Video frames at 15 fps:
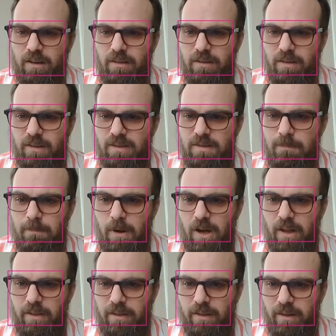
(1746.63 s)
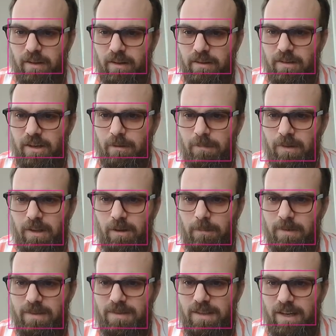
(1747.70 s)
spot the dumb little
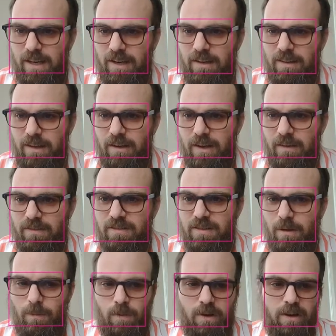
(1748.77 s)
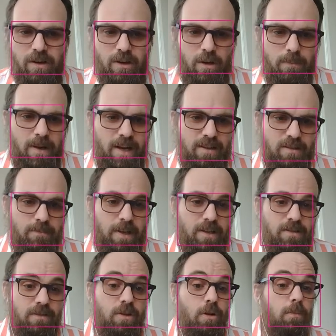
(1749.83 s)
mistake that you have somewhere in your piles and piles
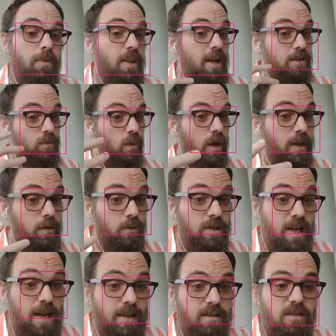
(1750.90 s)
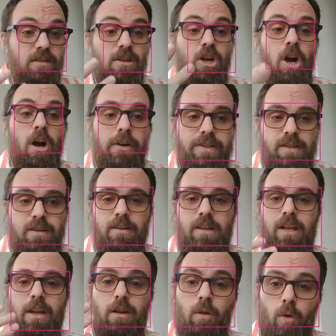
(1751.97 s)
of code. But that's why you test
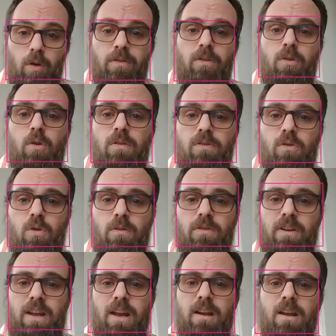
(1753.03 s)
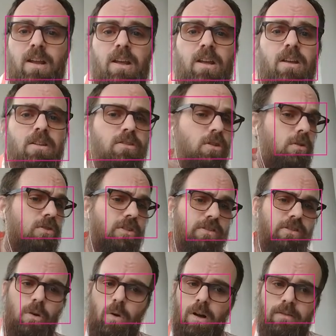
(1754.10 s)
constantly over and over and over again. Don't just
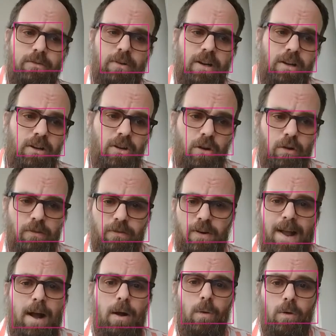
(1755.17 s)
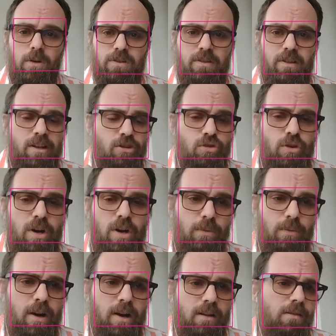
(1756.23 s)
go off writing code for hours and then try to
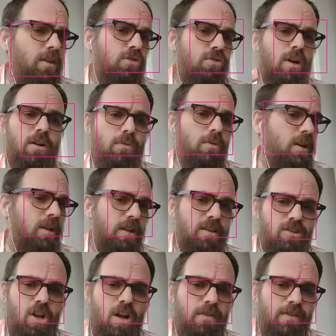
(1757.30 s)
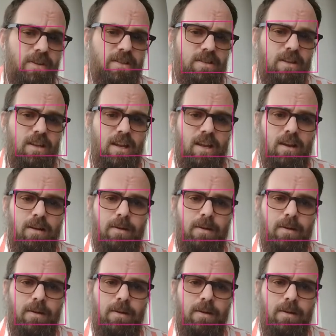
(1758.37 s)
run it. Like, try to run it as often as you can.